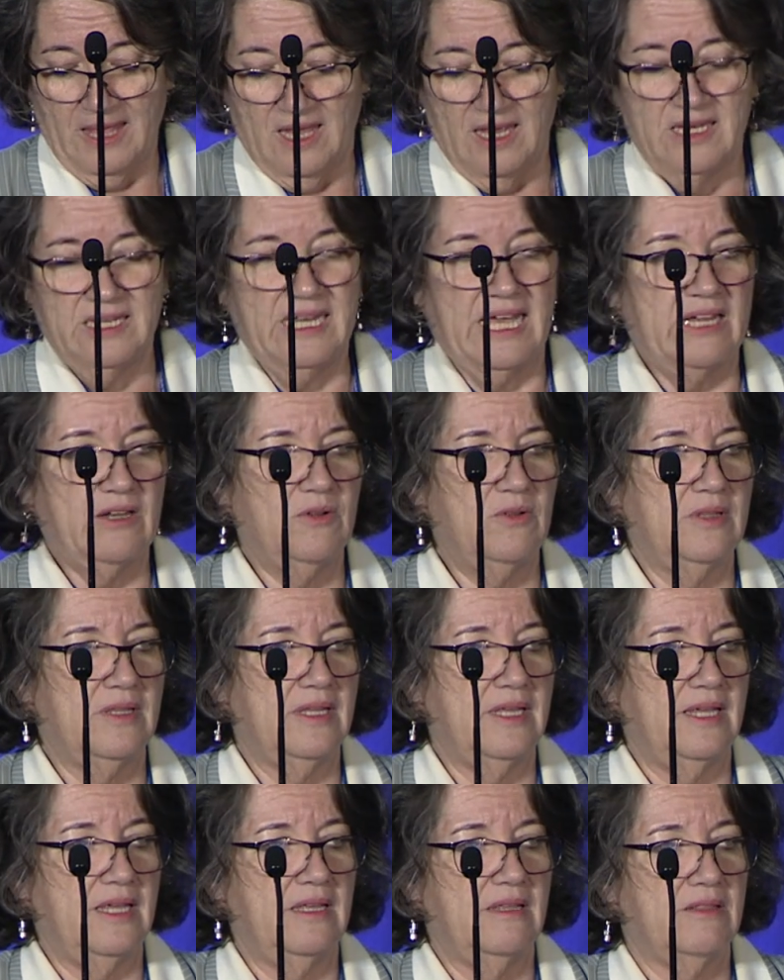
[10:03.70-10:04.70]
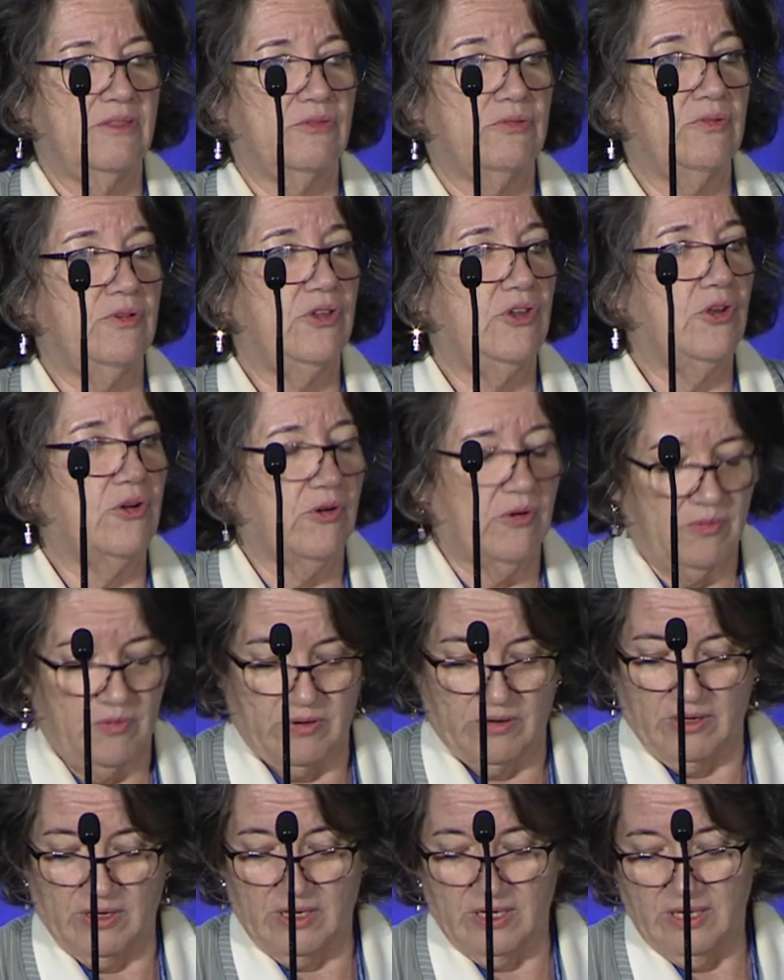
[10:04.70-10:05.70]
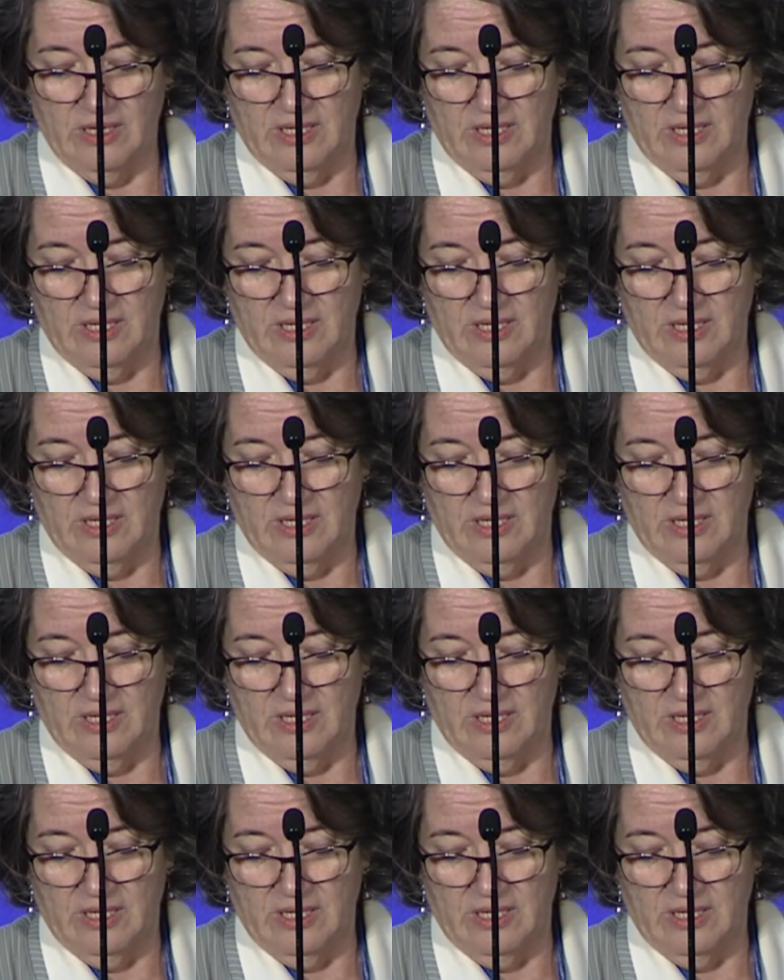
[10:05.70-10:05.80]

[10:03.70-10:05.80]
not only through your work